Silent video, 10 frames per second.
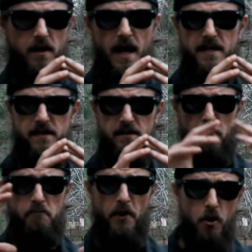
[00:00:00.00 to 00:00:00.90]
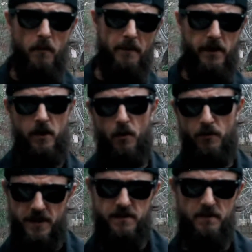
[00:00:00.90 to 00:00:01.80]
classes, and boom, I'm going to know
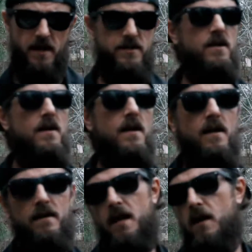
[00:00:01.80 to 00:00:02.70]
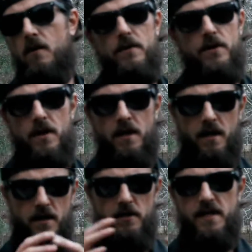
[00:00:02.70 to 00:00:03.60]
this much. No,
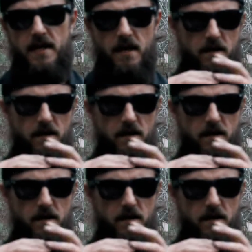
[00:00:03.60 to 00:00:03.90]
you take